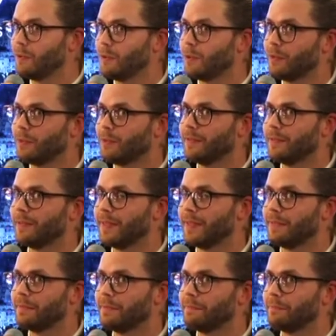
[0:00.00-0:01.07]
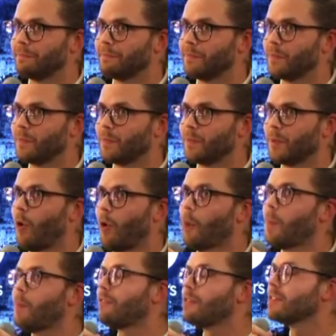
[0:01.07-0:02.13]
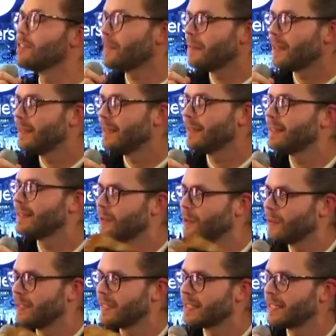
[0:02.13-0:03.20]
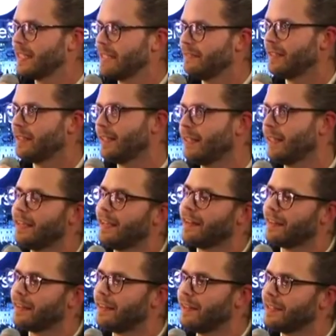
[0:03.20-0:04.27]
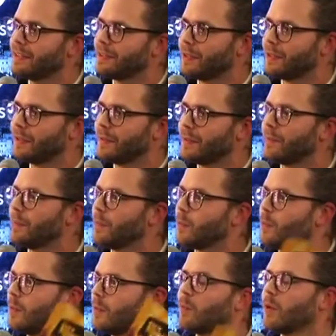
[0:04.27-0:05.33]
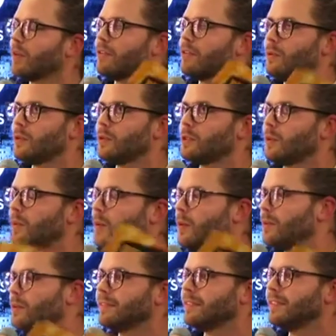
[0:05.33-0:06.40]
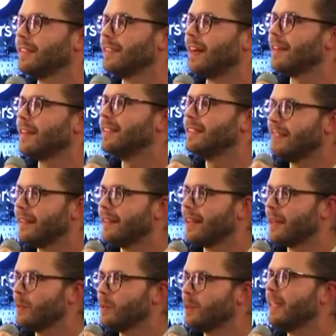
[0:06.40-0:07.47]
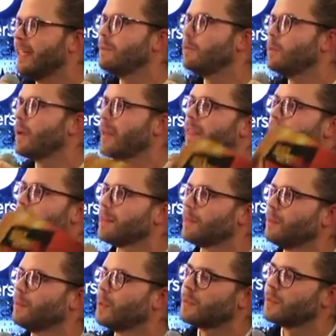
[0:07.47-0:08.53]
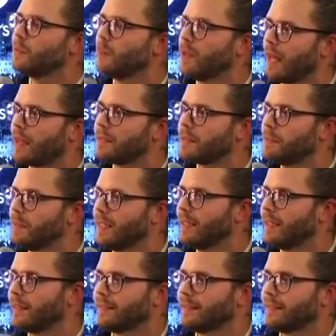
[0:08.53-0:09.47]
you could... hope for something that the audience leaving the theater, one thought or one idea they will leave with, what would that be?